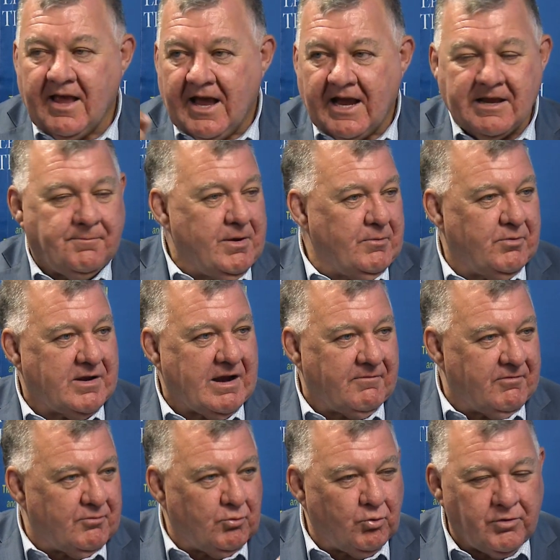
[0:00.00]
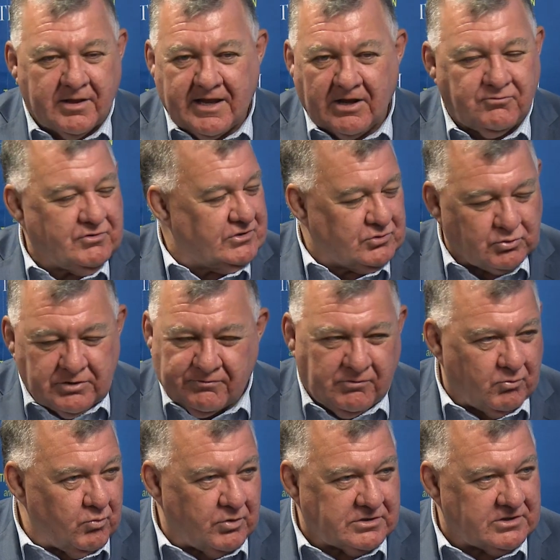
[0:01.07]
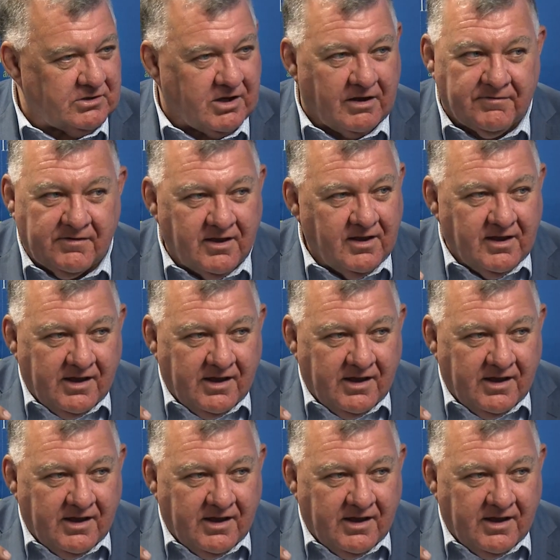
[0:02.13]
And you had people coming from all the countries and all different walks of life.